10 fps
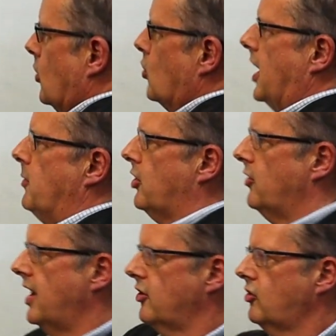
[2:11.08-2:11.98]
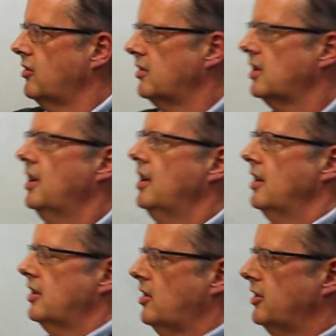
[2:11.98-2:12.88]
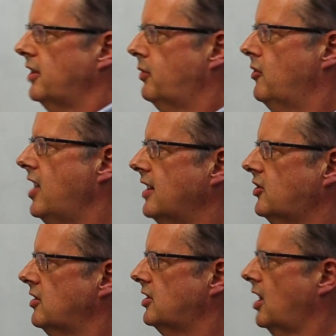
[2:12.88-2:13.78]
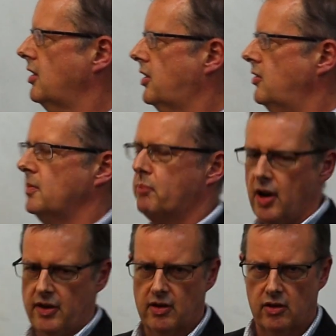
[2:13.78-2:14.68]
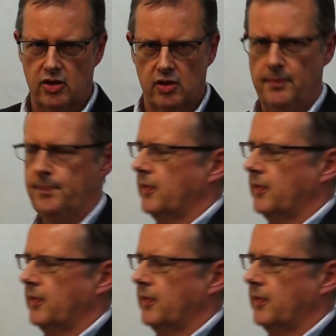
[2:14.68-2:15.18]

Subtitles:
All chemical reactions start off with reactants going through to products.